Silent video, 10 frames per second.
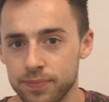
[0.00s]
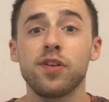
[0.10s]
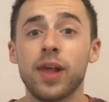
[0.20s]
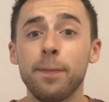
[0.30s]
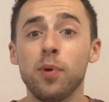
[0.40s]
For
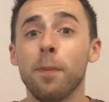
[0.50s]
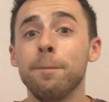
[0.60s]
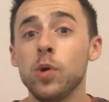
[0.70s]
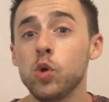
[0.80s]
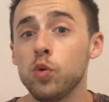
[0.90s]
example,
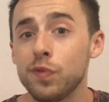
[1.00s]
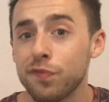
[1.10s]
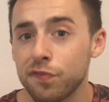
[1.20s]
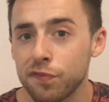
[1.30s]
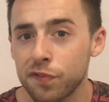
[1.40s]

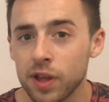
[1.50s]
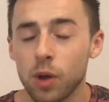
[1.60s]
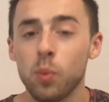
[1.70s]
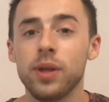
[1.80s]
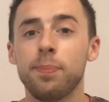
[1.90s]
move,
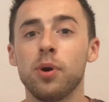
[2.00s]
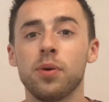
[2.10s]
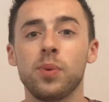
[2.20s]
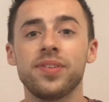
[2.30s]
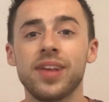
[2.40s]
we
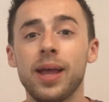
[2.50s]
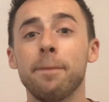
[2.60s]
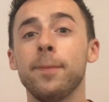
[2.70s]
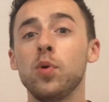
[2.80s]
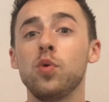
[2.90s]
say
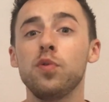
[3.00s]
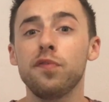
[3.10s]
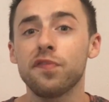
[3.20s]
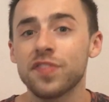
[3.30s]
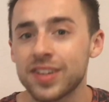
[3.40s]

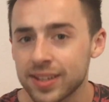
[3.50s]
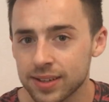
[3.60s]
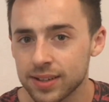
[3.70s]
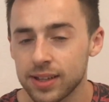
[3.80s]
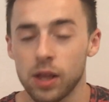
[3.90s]
moved.
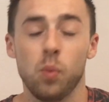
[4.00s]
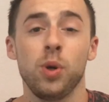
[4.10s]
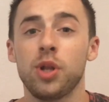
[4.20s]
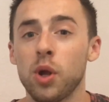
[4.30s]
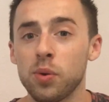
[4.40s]

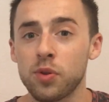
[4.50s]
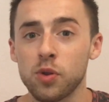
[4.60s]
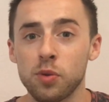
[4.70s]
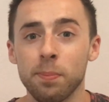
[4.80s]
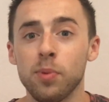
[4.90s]
We don't
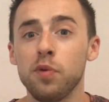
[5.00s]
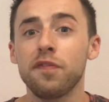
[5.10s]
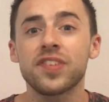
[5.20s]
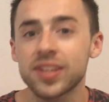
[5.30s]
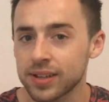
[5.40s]
do
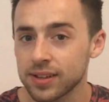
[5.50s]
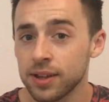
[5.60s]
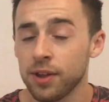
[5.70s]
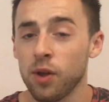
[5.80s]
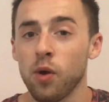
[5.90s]
moved
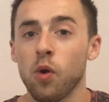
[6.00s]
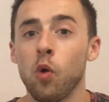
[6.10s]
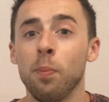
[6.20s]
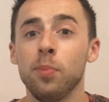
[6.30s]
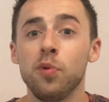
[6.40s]

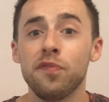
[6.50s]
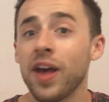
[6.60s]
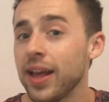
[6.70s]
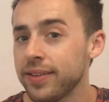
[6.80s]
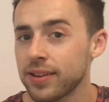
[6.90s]
or moved.
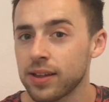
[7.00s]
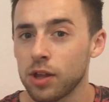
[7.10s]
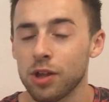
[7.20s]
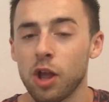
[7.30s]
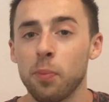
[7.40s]

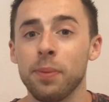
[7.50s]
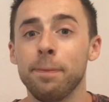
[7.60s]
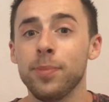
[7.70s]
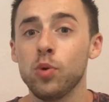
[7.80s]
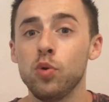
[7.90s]
It'll be
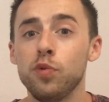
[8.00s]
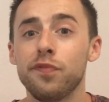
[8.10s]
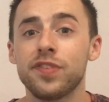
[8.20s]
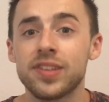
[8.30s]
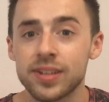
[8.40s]

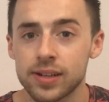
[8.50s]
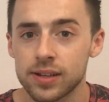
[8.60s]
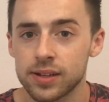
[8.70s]
moved.